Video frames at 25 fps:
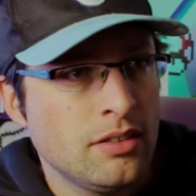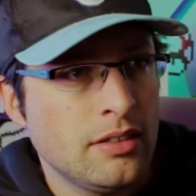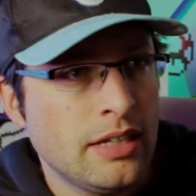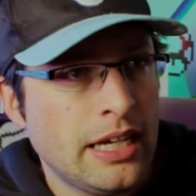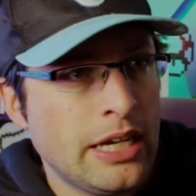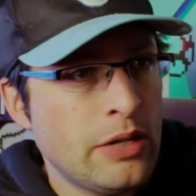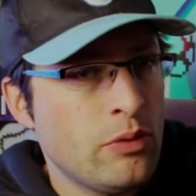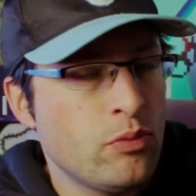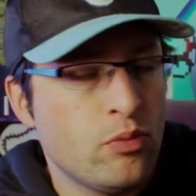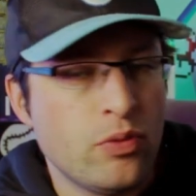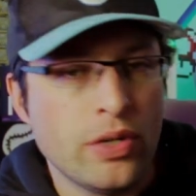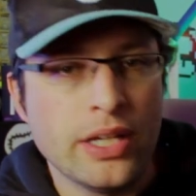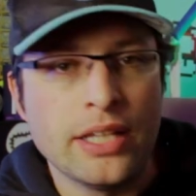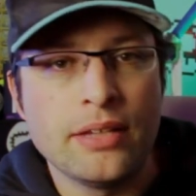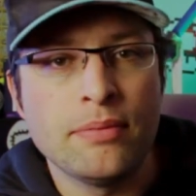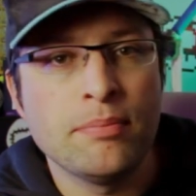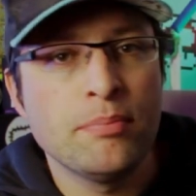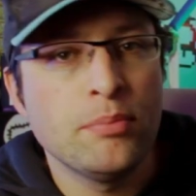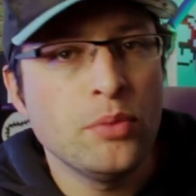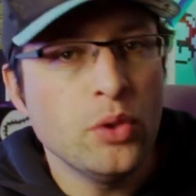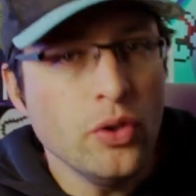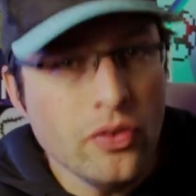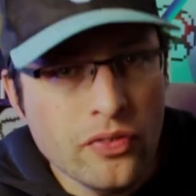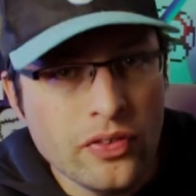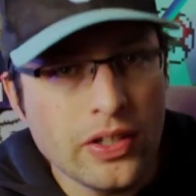and
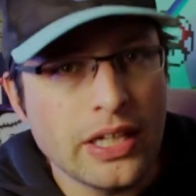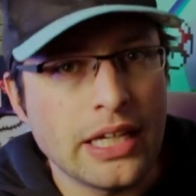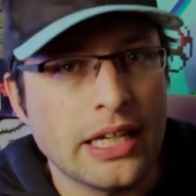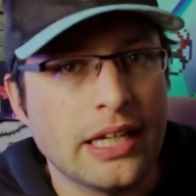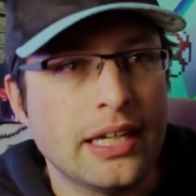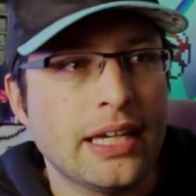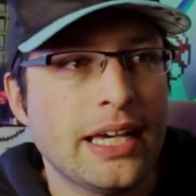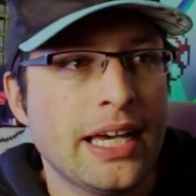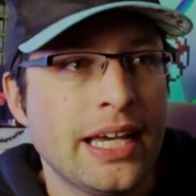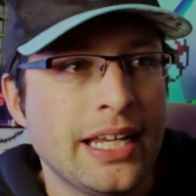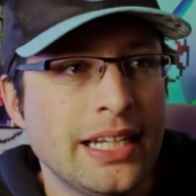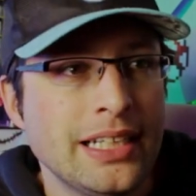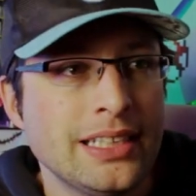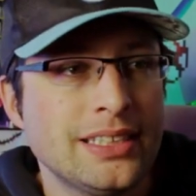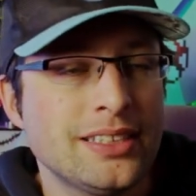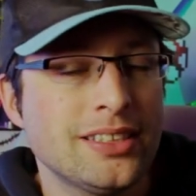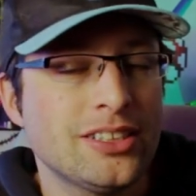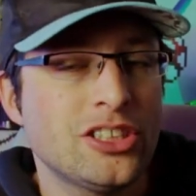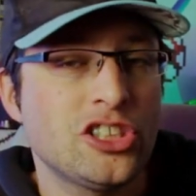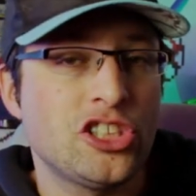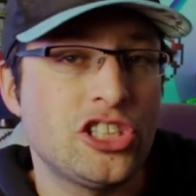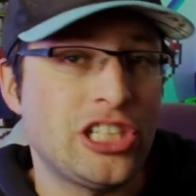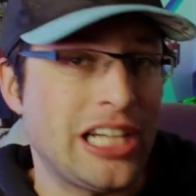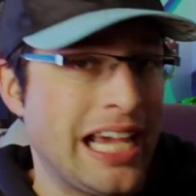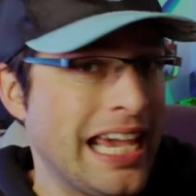written movie. And it's a
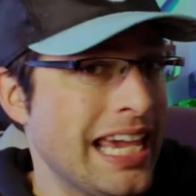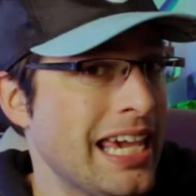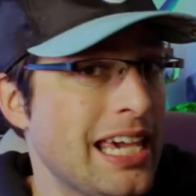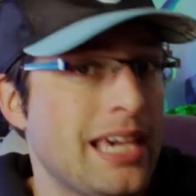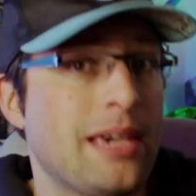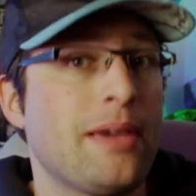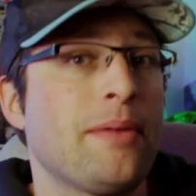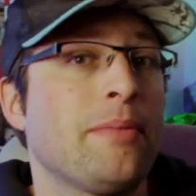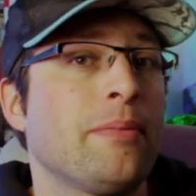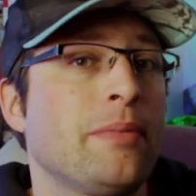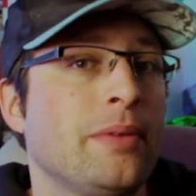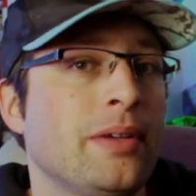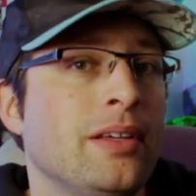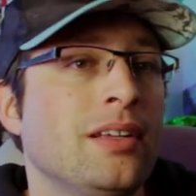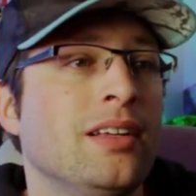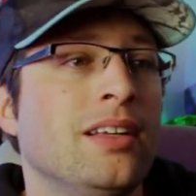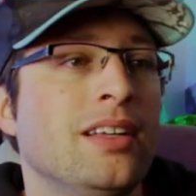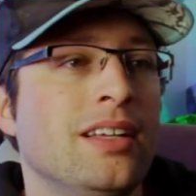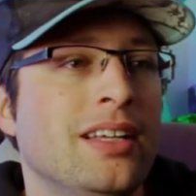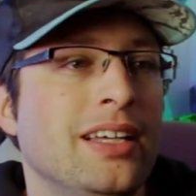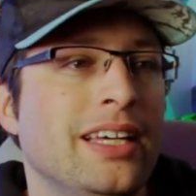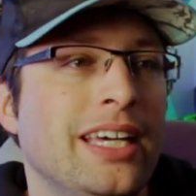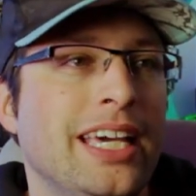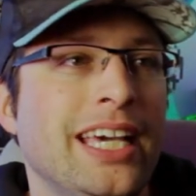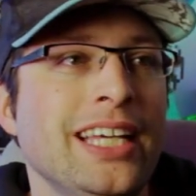shame.
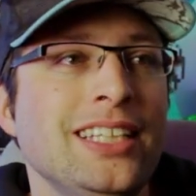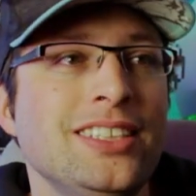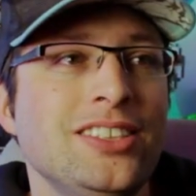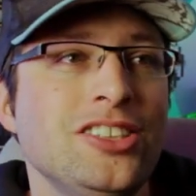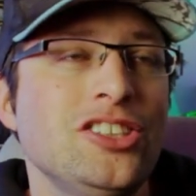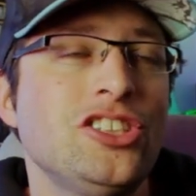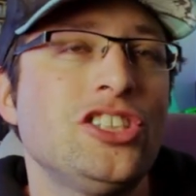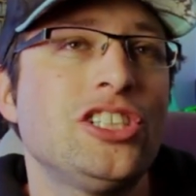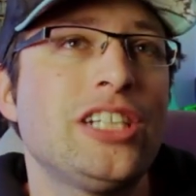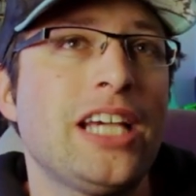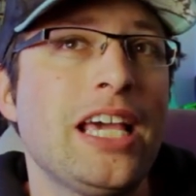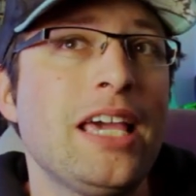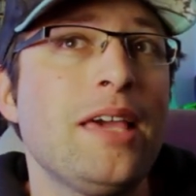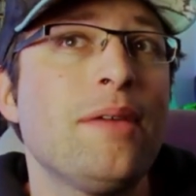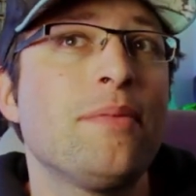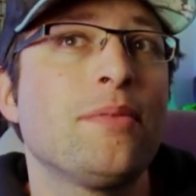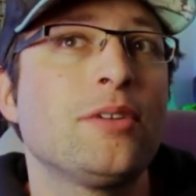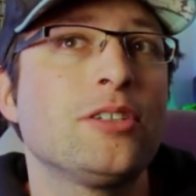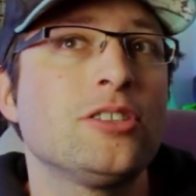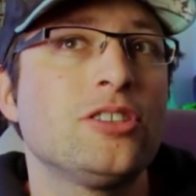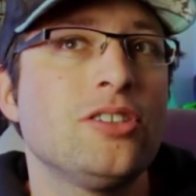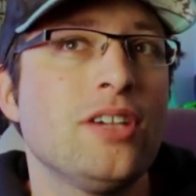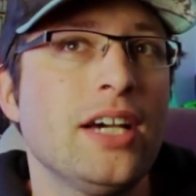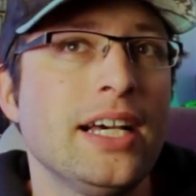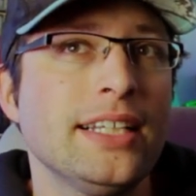It's a shame
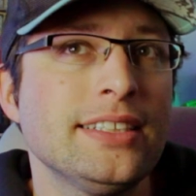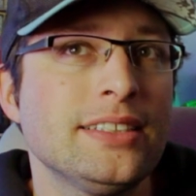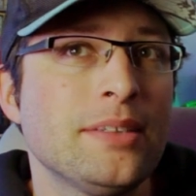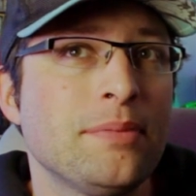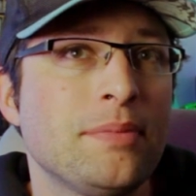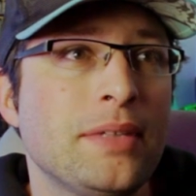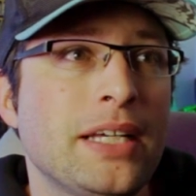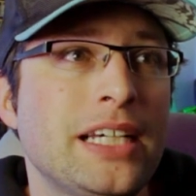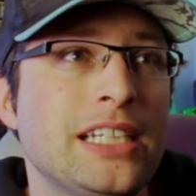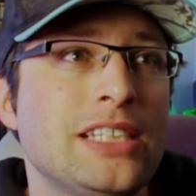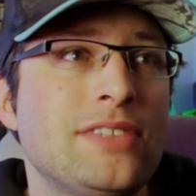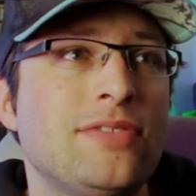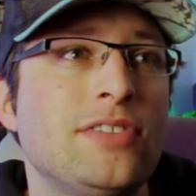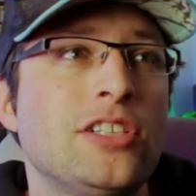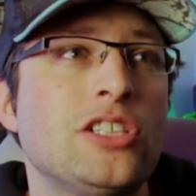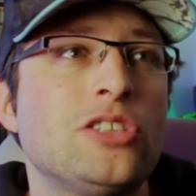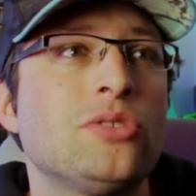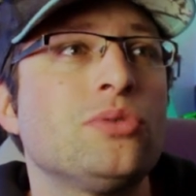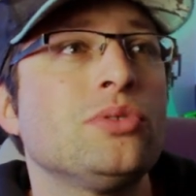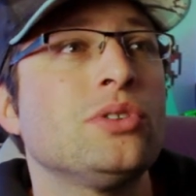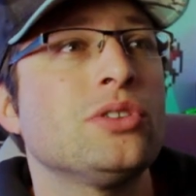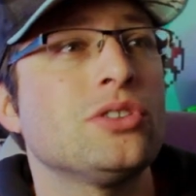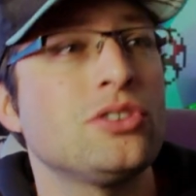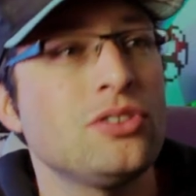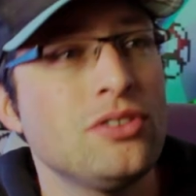because you had some nice
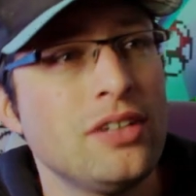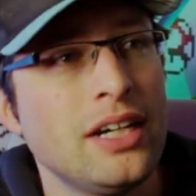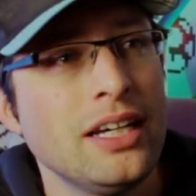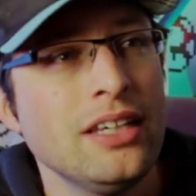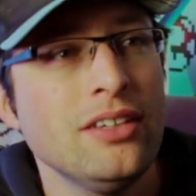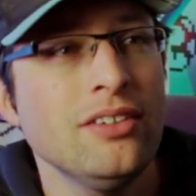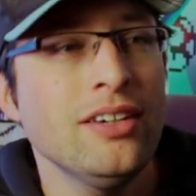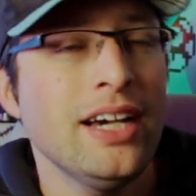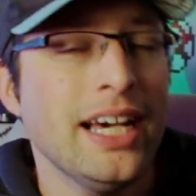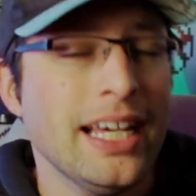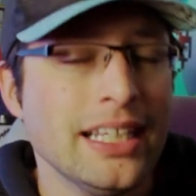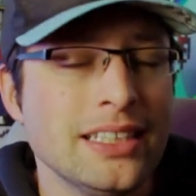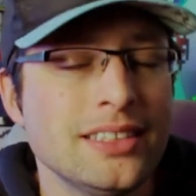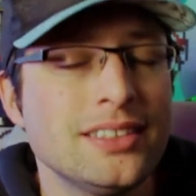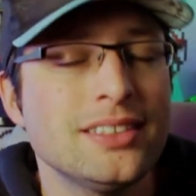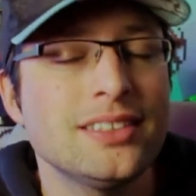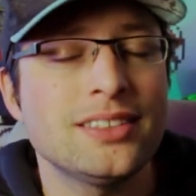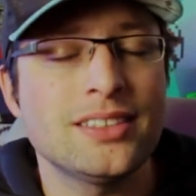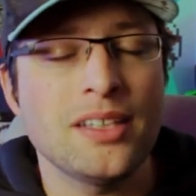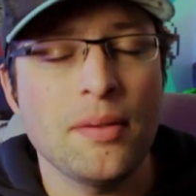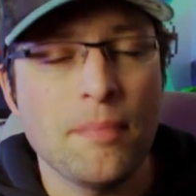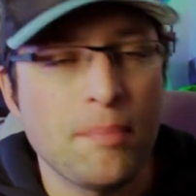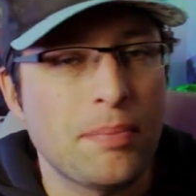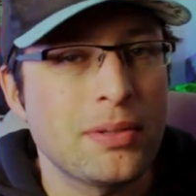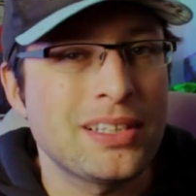visuals. You had
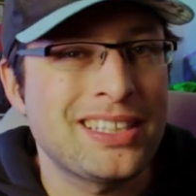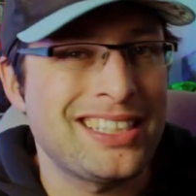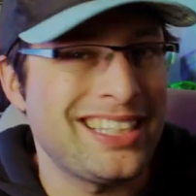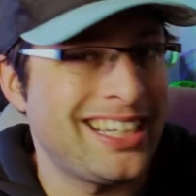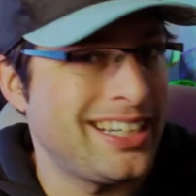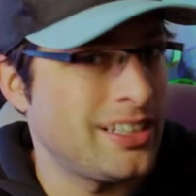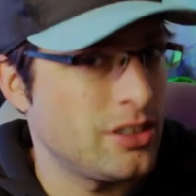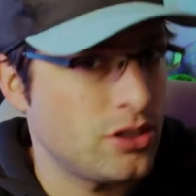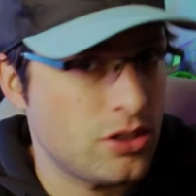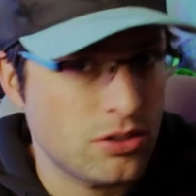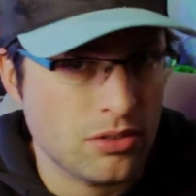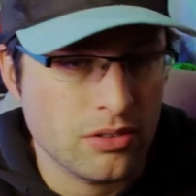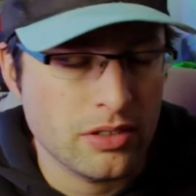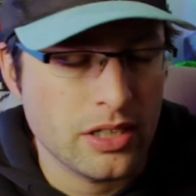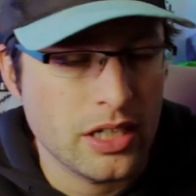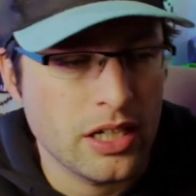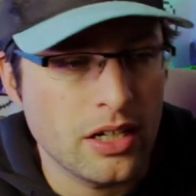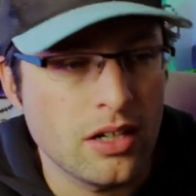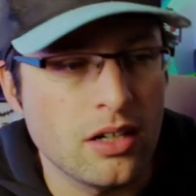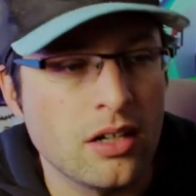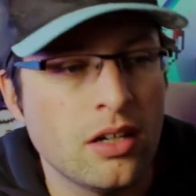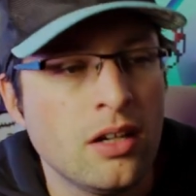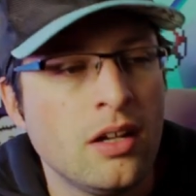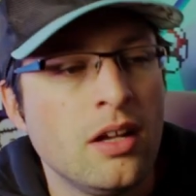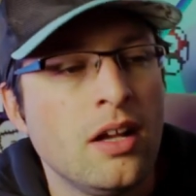some potential
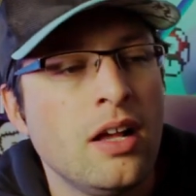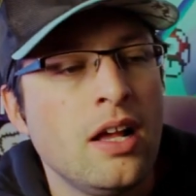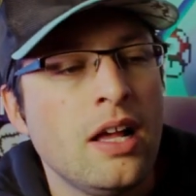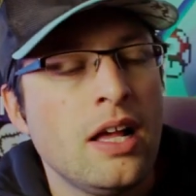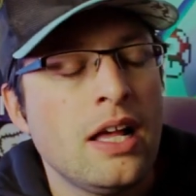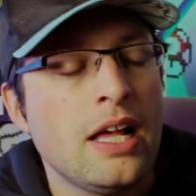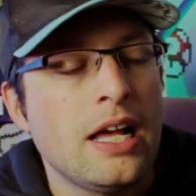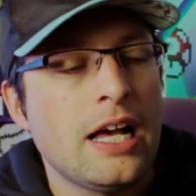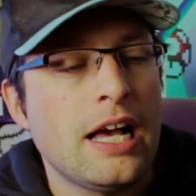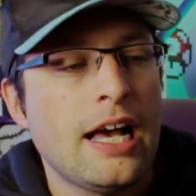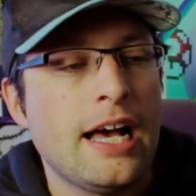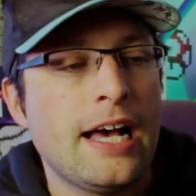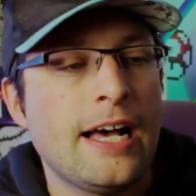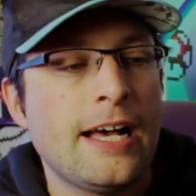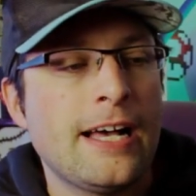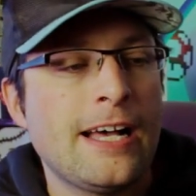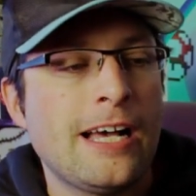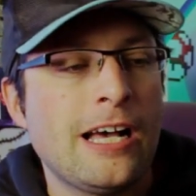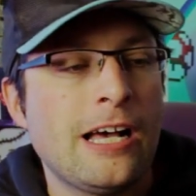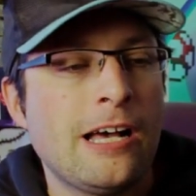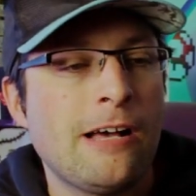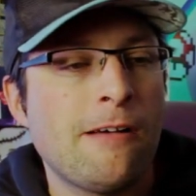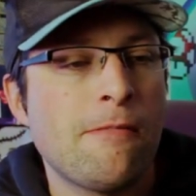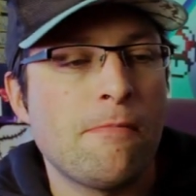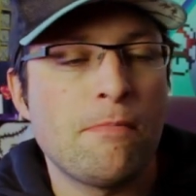here.
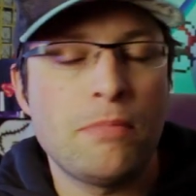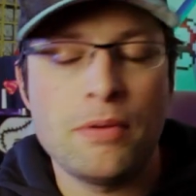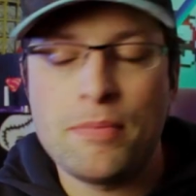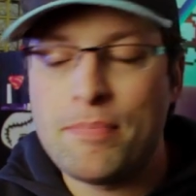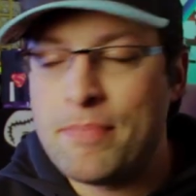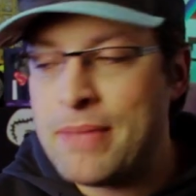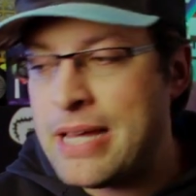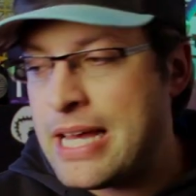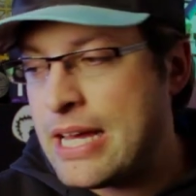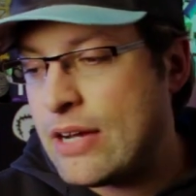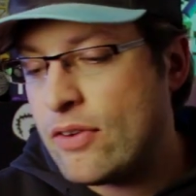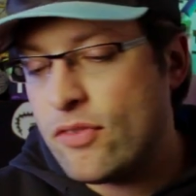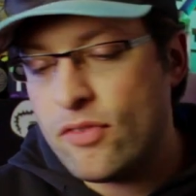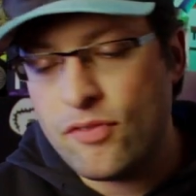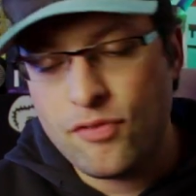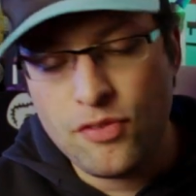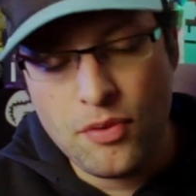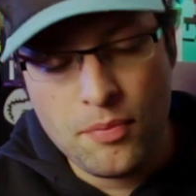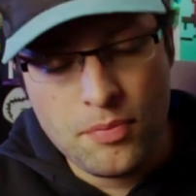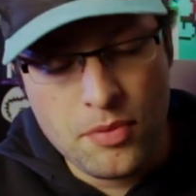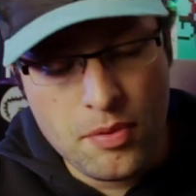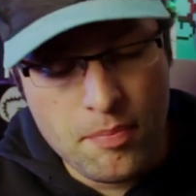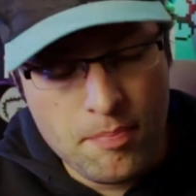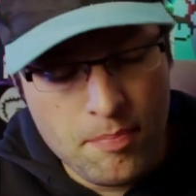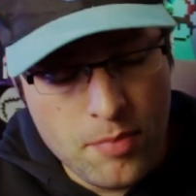But man,
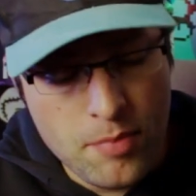from the